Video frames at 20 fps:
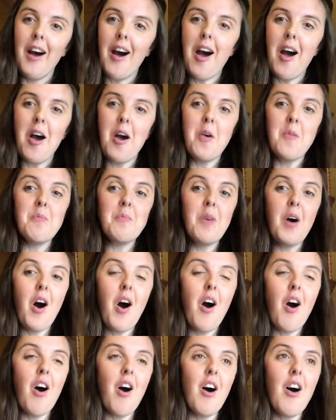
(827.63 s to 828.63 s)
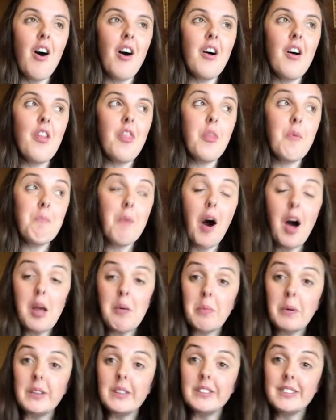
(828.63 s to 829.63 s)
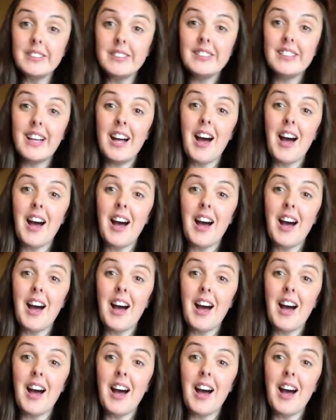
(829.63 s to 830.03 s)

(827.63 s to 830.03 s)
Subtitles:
are the Bible,